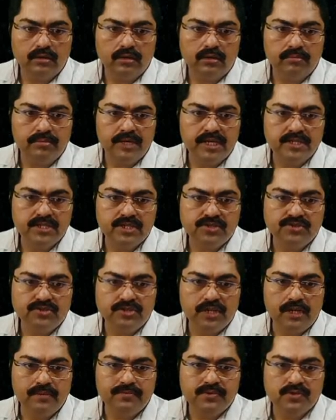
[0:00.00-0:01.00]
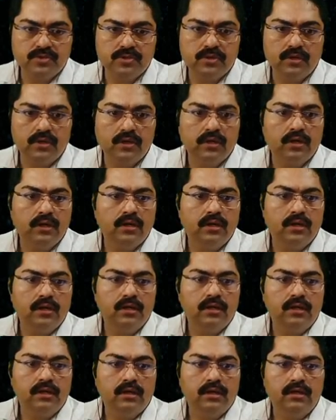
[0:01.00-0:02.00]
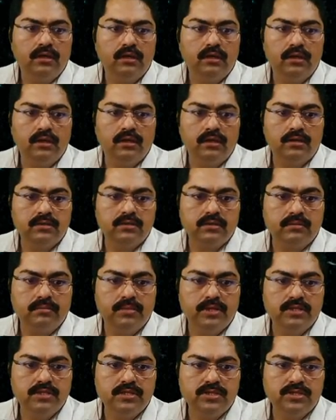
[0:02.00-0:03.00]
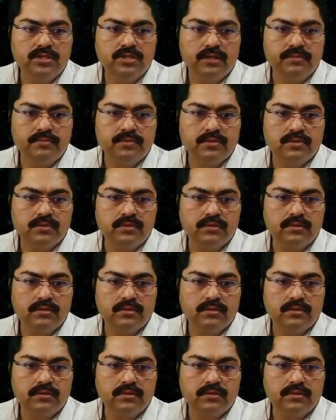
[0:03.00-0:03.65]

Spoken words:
basic shapes. Here are some basic shapes.